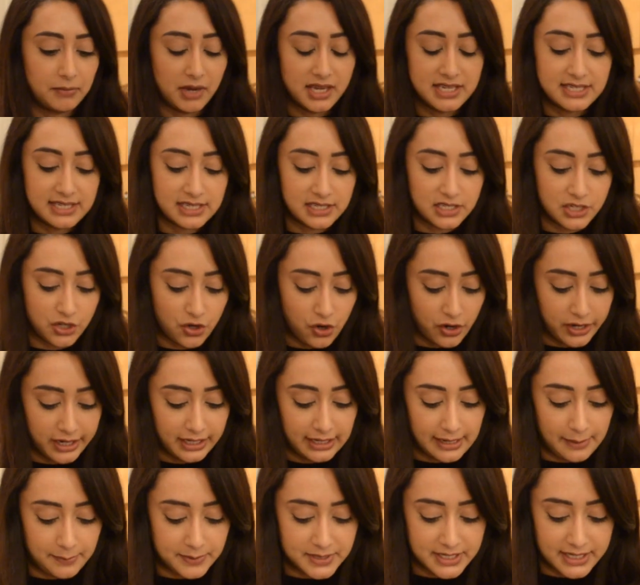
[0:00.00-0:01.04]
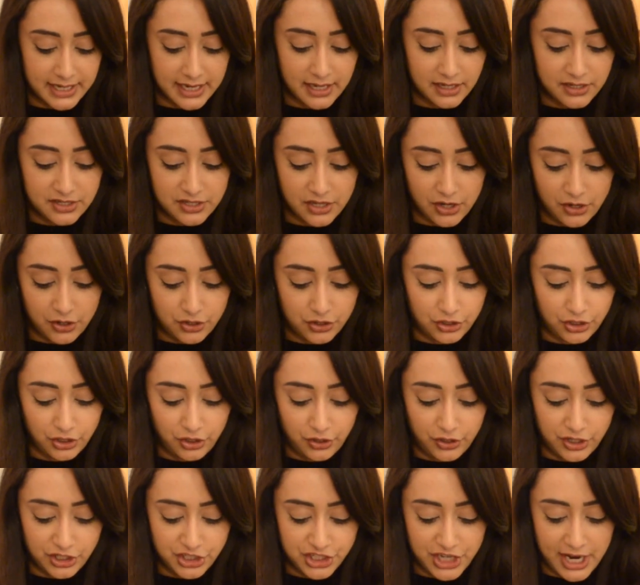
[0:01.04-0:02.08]
My sister got a lipstick, so you
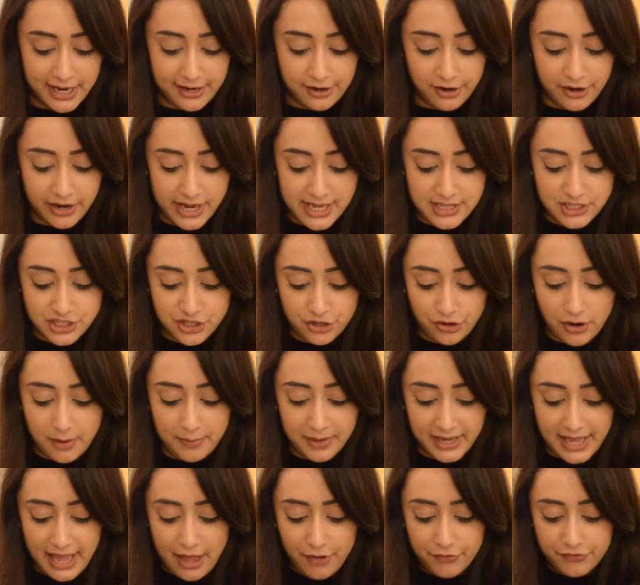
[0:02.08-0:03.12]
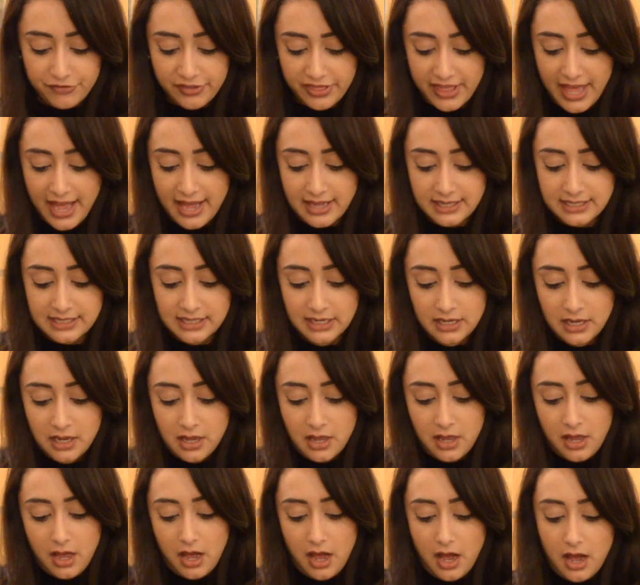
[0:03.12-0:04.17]
can check her Instagram account for that.
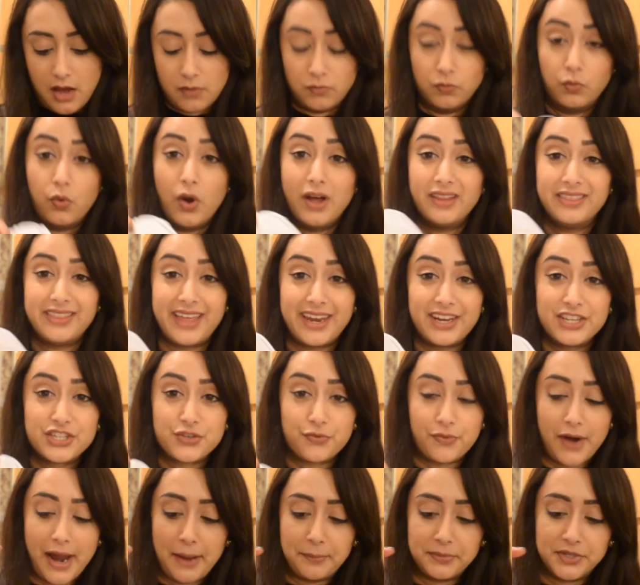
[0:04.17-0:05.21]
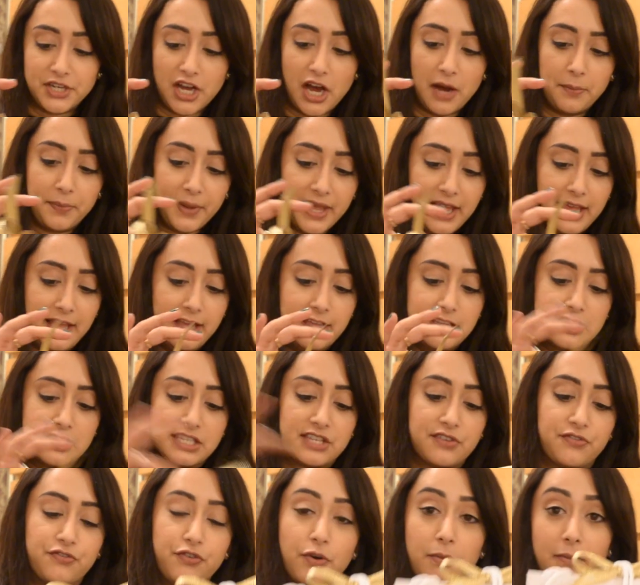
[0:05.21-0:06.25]
One that is wrapped up is
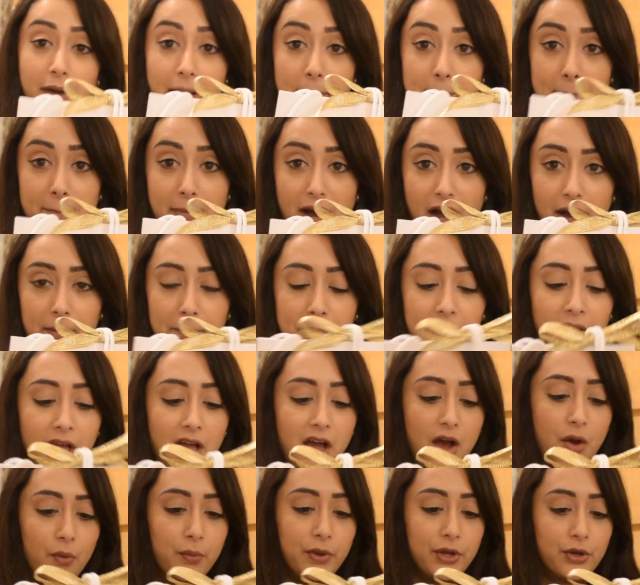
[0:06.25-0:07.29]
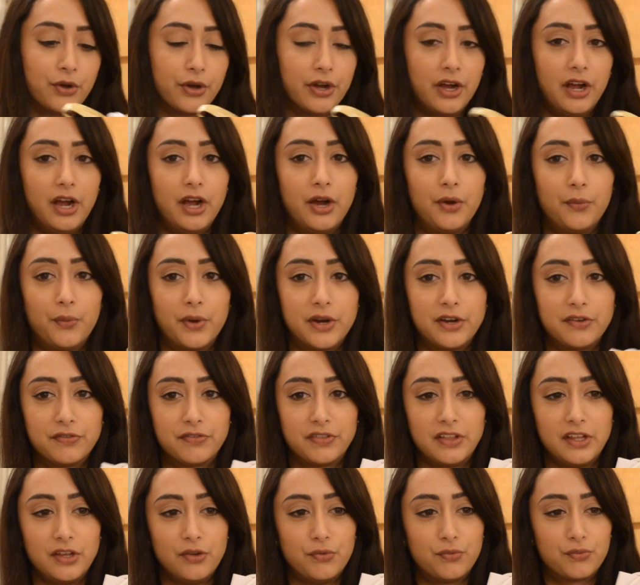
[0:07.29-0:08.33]
for my mum. We got her one of
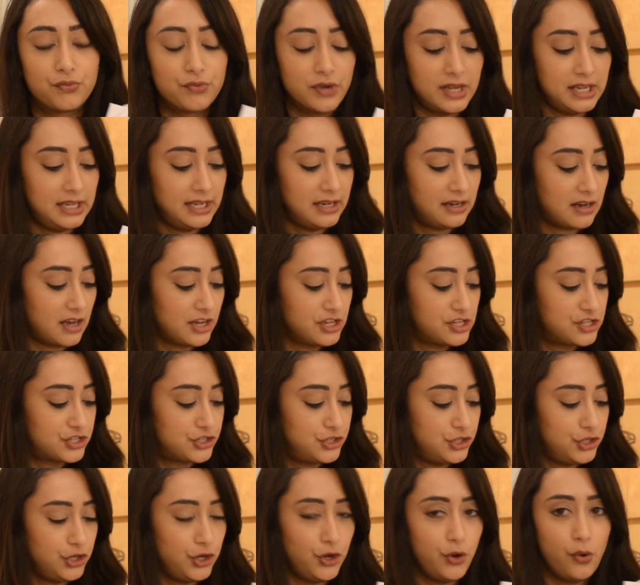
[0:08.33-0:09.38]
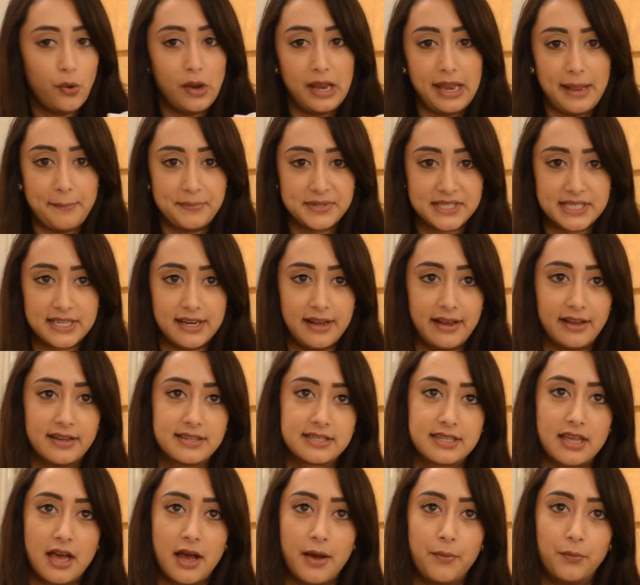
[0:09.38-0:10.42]
the really nice new
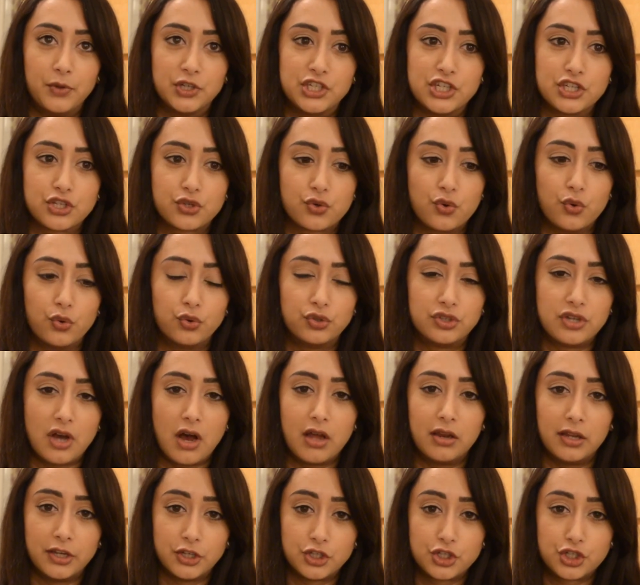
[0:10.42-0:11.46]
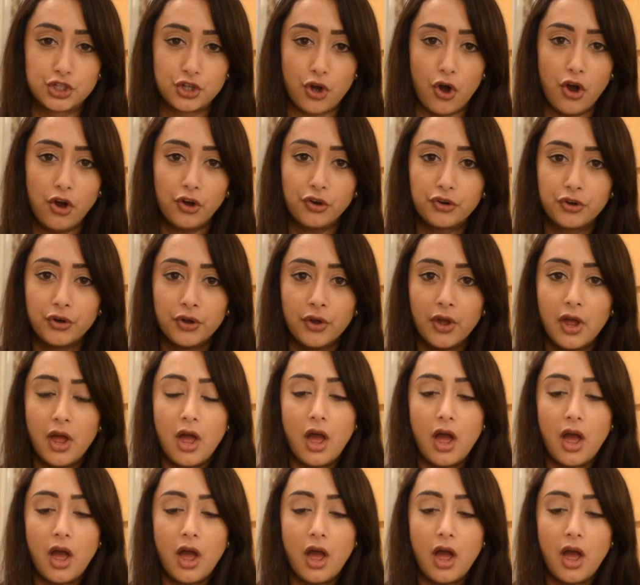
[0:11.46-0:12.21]
lipsticks, which is called Darling Shock.